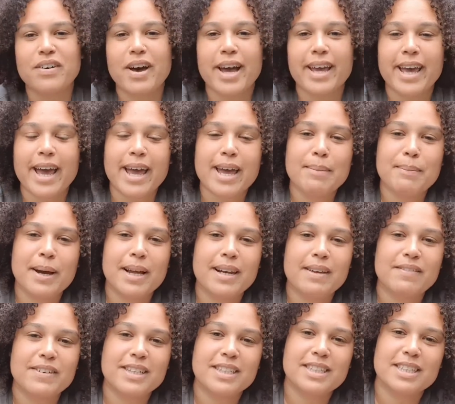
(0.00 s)
I hate my
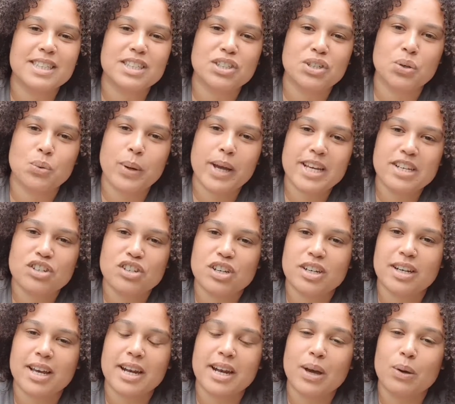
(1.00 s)
living situation
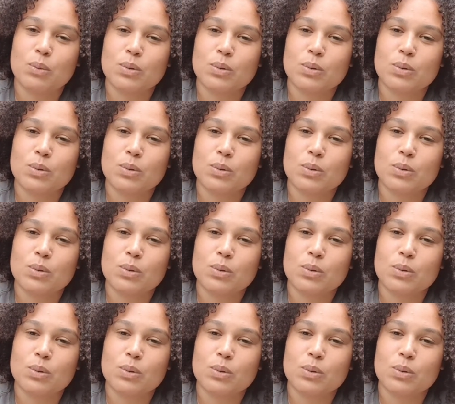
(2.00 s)
and I